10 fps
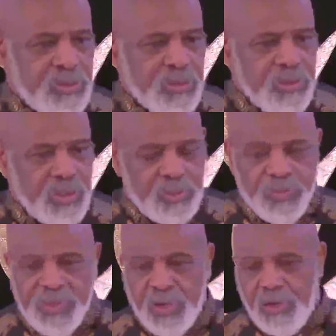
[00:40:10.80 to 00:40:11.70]
that
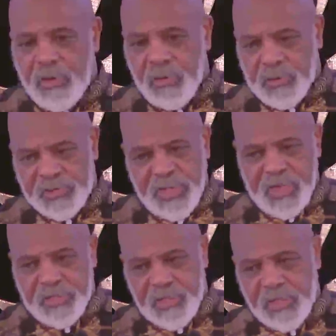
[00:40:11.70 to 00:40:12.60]
we are all
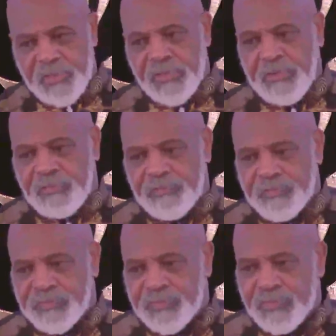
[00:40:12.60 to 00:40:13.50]
tied together
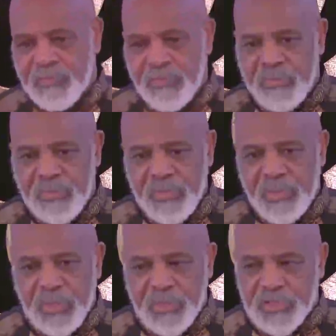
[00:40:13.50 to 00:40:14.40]

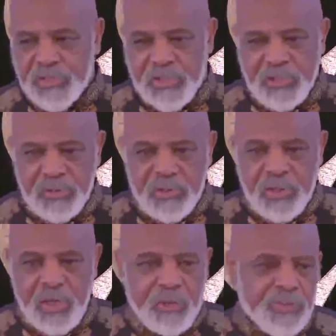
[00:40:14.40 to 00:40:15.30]
in a single
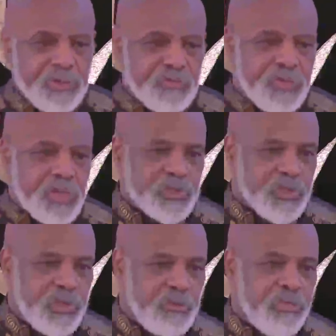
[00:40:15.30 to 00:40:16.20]
garment of
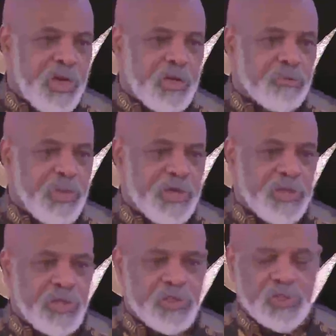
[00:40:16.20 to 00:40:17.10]
destiny, bound by an
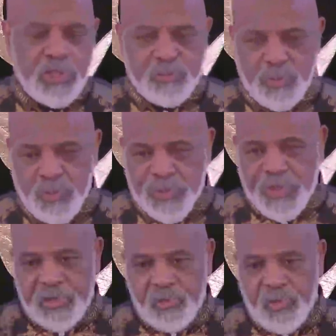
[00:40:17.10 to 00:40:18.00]
inescapable
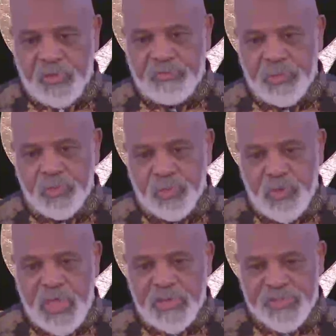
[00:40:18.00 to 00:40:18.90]
network of
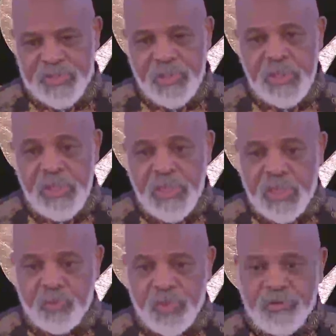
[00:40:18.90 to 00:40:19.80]
mutuality.
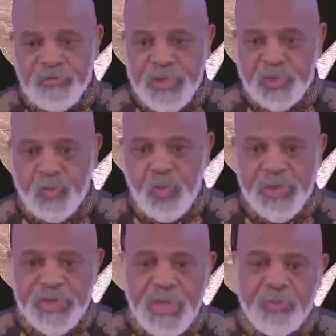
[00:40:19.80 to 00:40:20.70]
And what affects
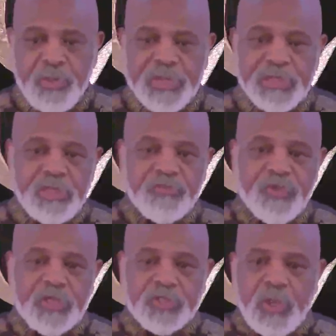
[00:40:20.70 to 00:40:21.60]
one directly
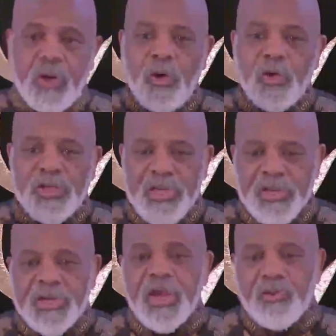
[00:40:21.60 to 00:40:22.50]
affects all
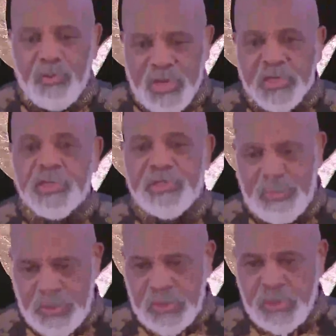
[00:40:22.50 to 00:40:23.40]
indirectly.
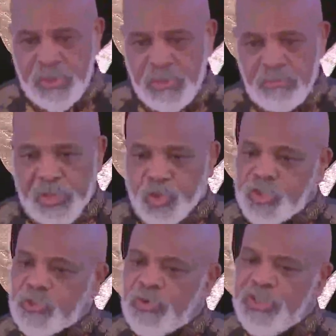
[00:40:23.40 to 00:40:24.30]
Because
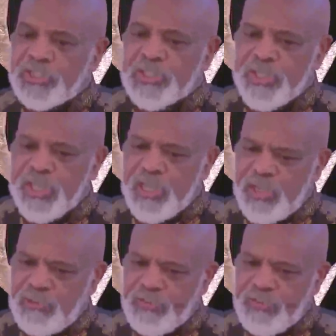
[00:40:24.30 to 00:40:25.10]
strangely enough,